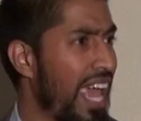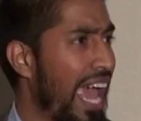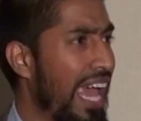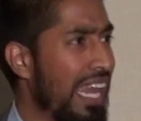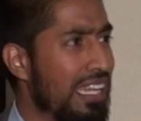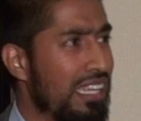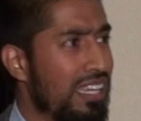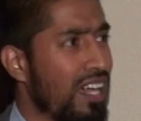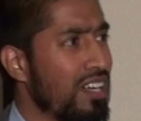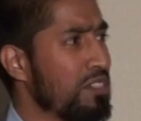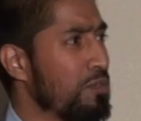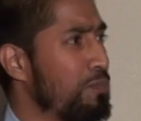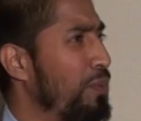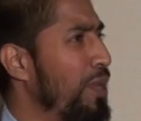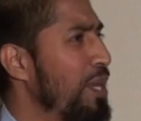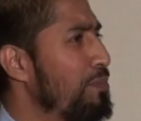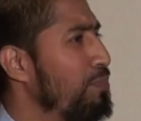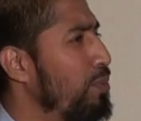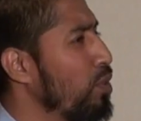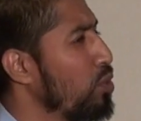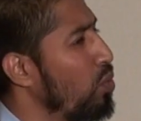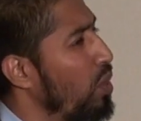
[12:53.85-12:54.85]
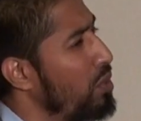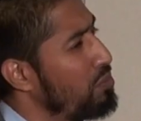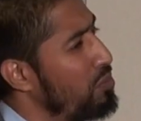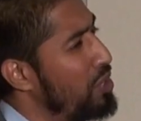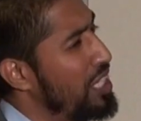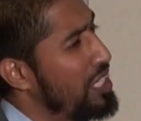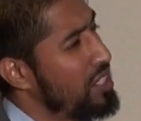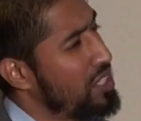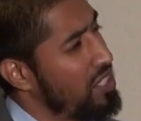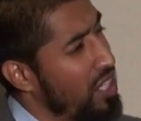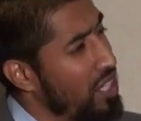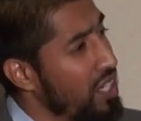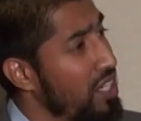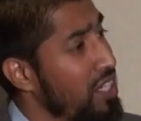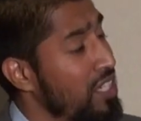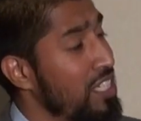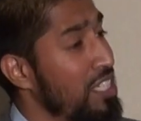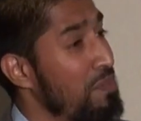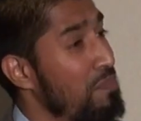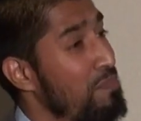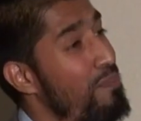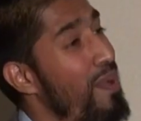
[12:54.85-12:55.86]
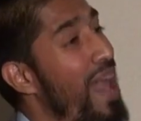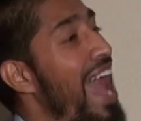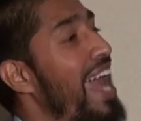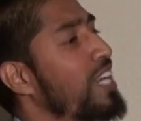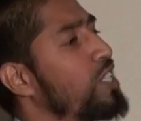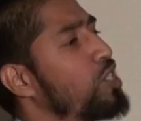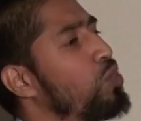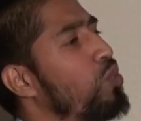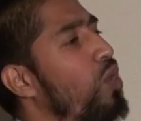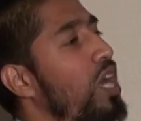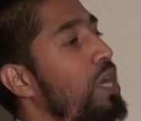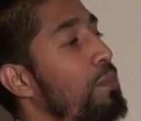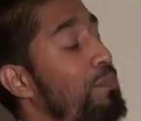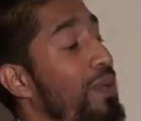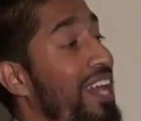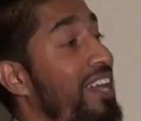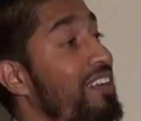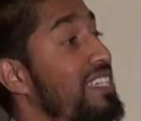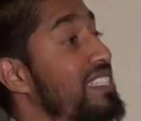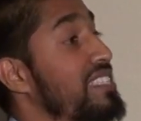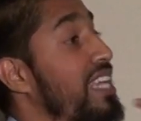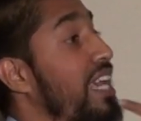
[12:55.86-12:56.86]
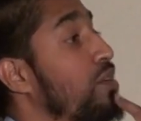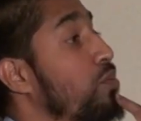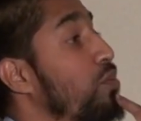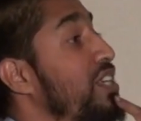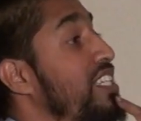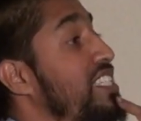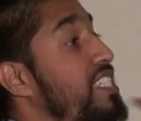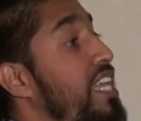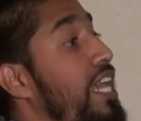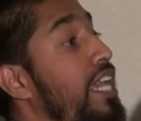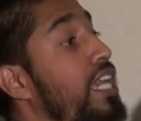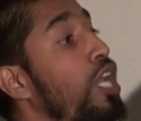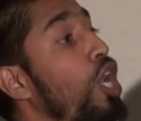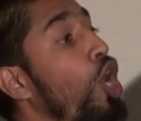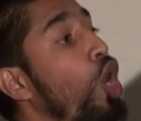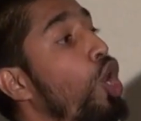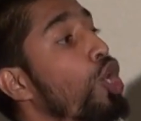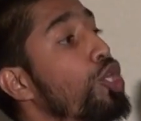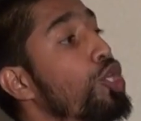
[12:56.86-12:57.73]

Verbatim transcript: And young people, when we turn back to our parents and we say,